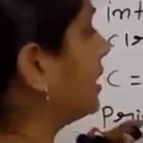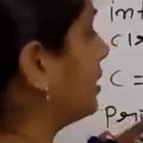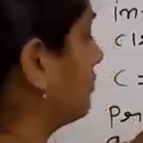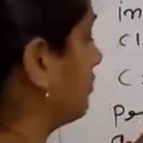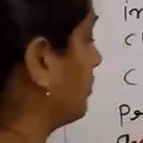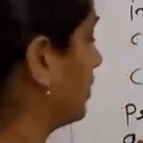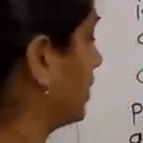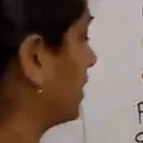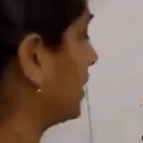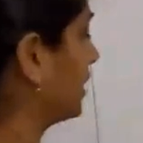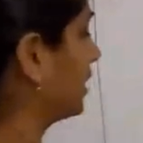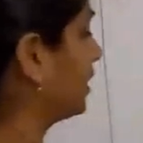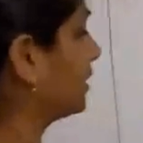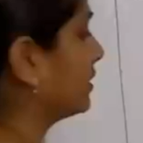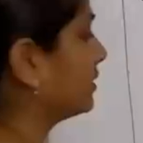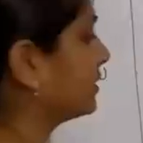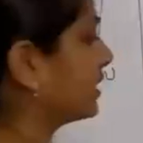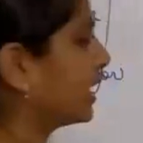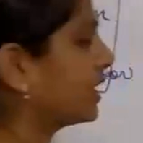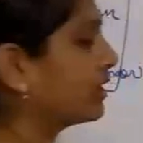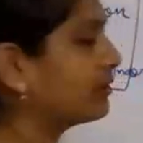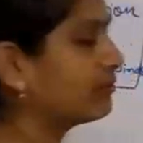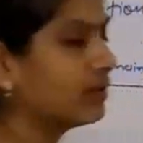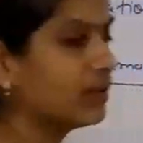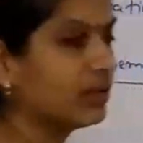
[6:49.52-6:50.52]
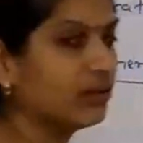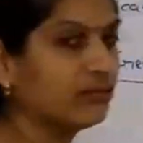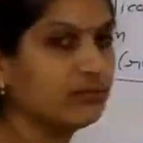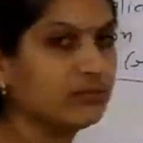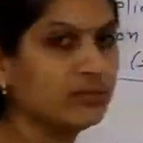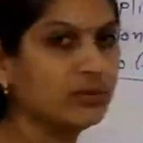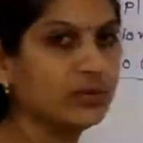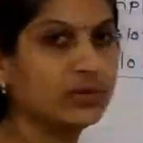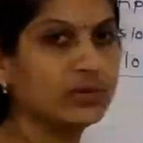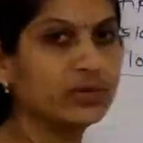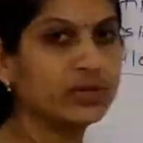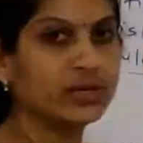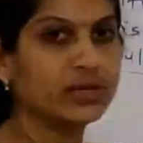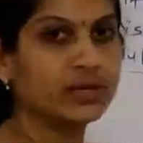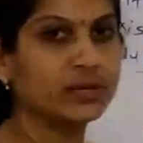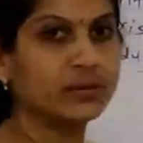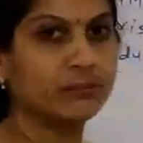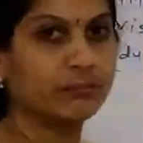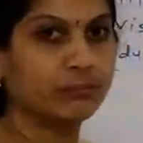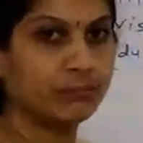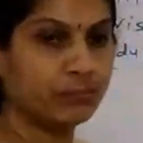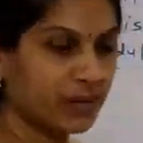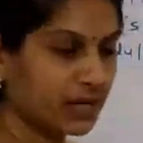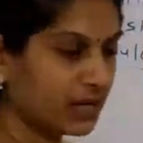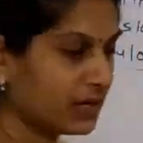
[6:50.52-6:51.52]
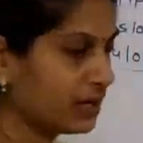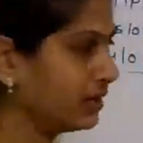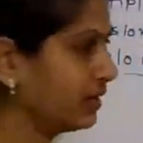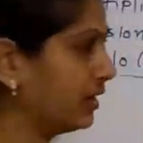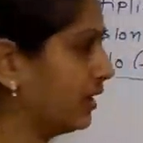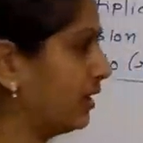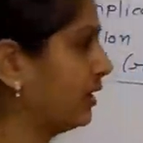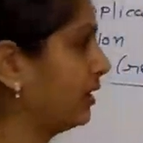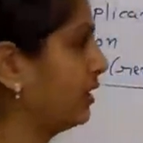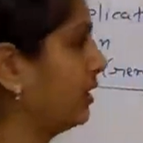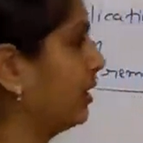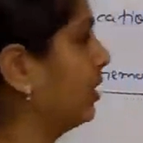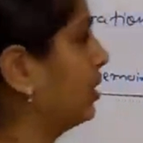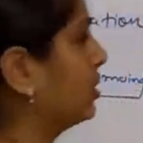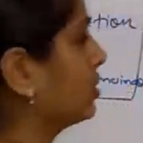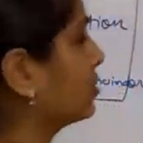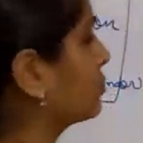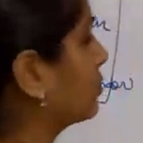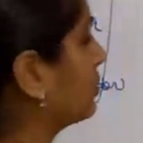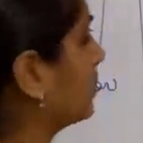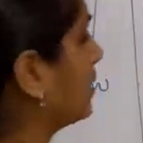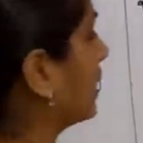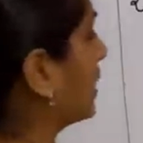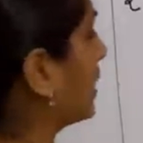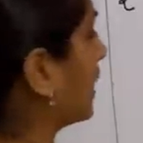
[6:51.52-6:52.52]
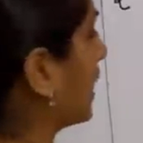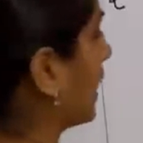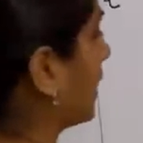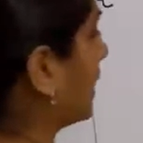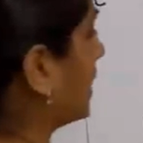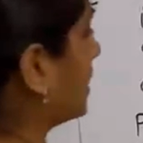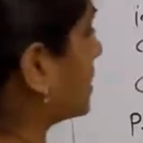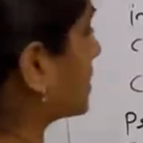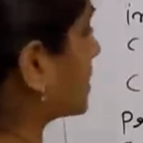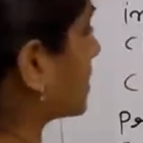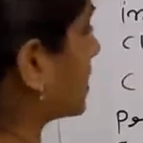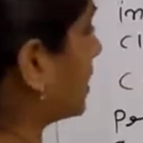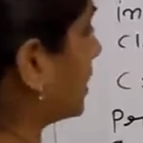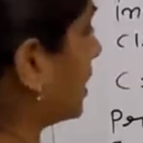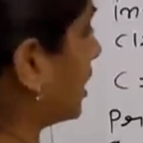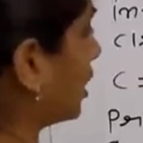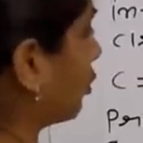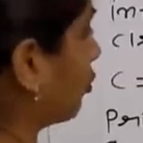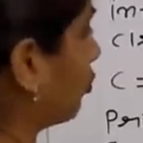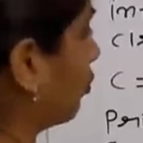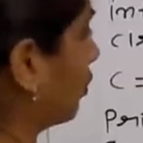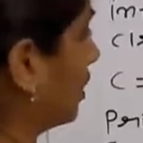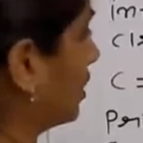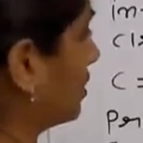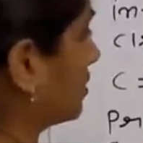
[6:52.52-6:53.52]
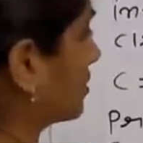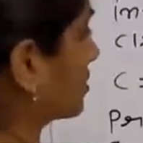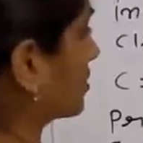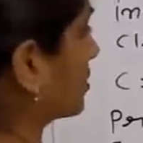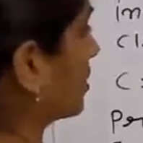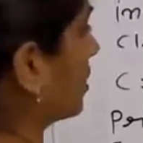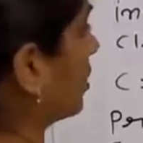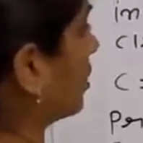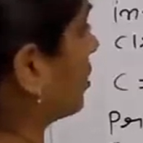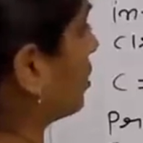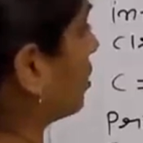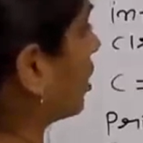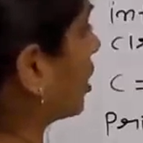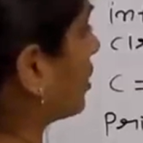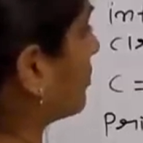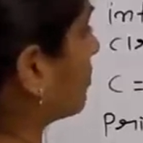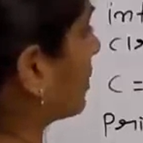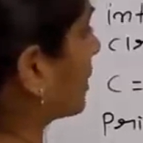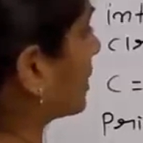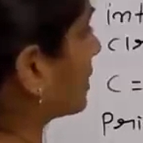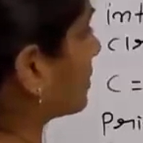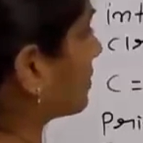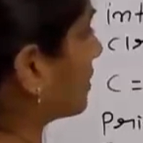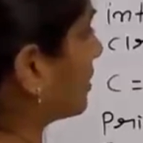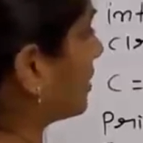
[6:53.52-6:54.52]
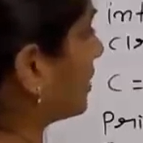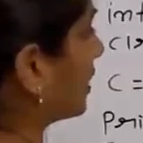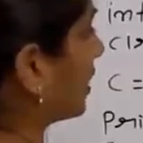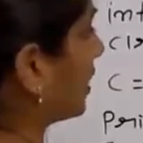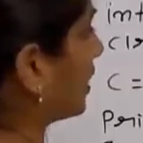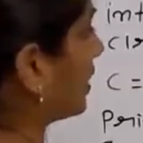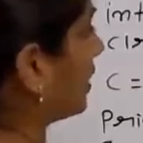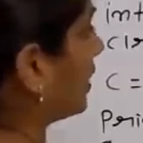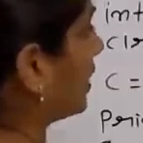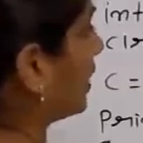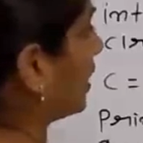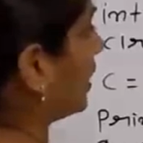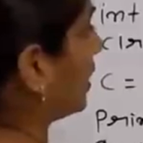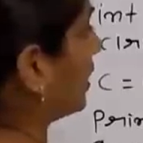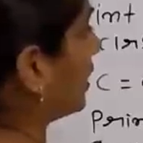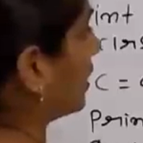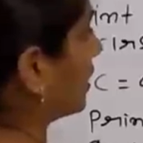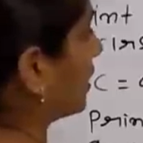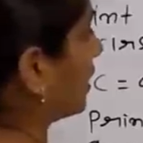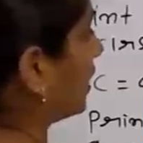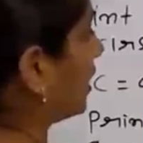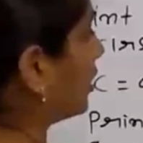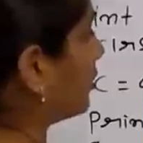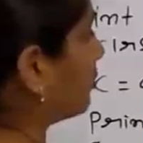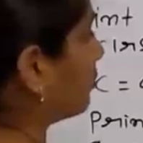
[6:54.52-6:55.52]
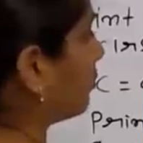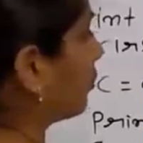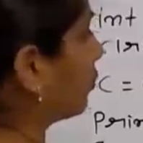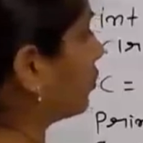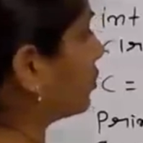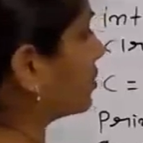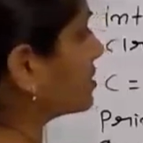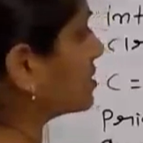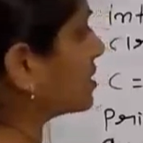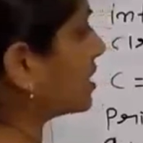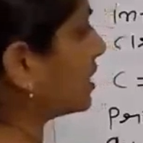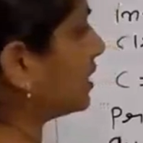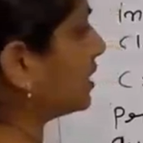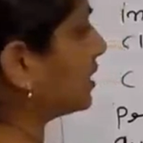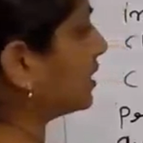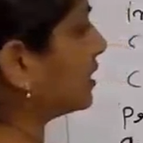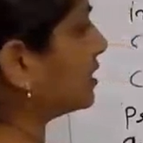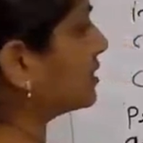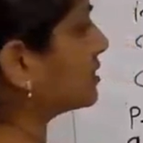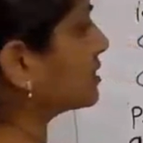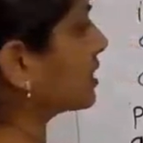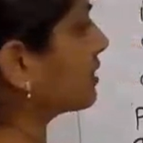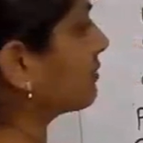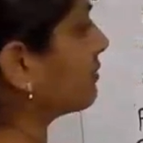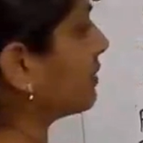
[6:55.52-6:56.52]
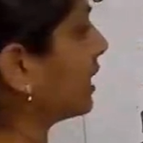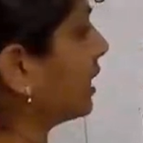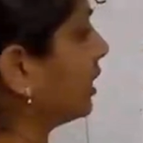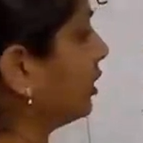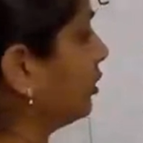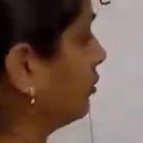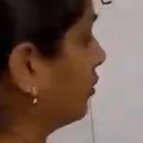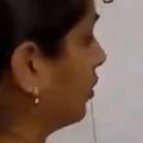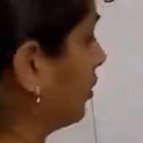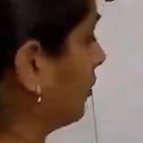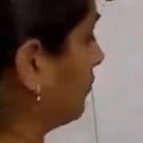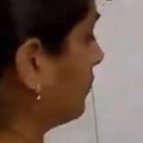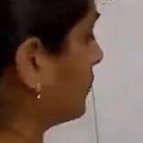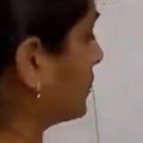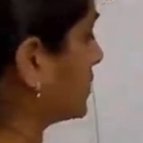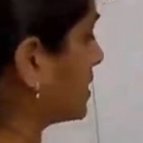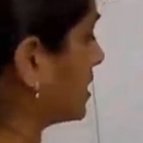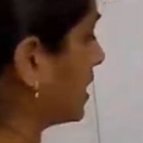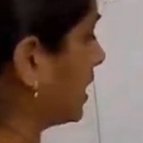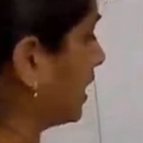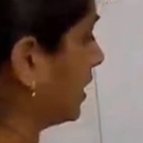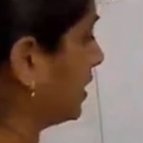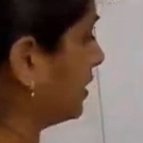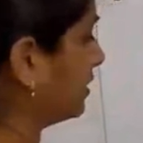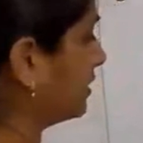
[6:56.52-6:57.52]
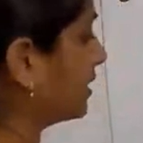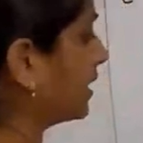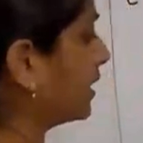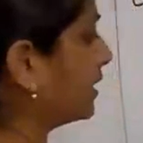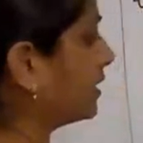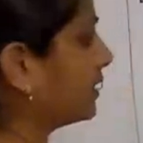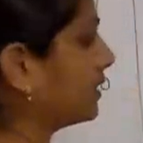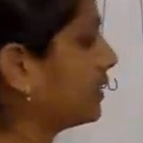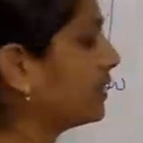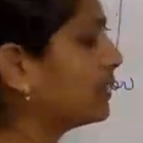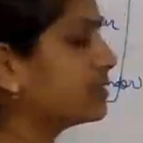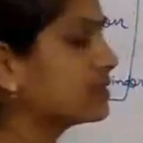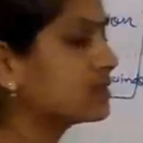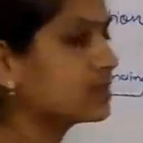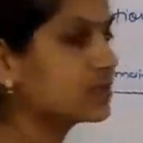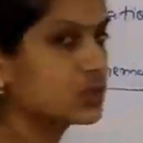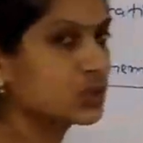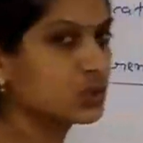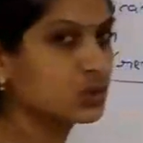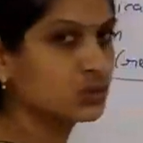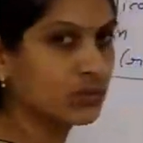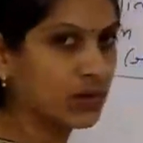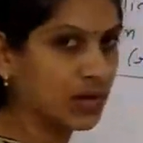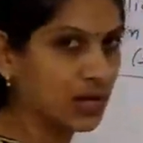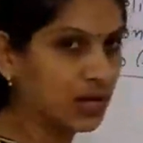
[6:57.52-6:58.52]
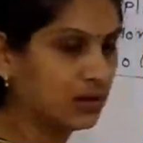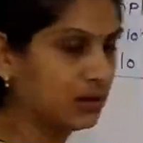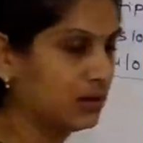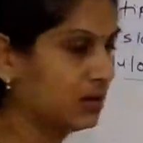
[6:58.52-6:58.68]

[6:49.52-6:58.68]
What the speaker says: inverted, that will be printed. So here addition equals, not percentage D, it puts the integer value of C, that is 12.